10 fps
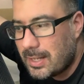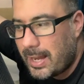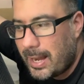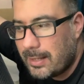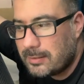
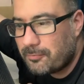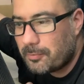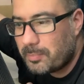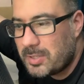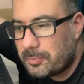and
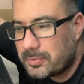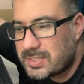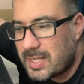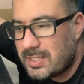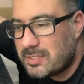different people
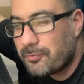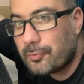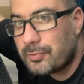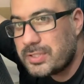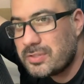saying different
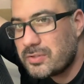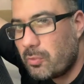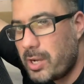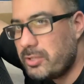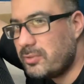reasons
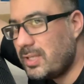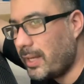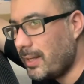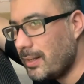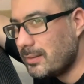why you
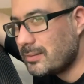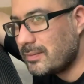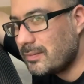can't.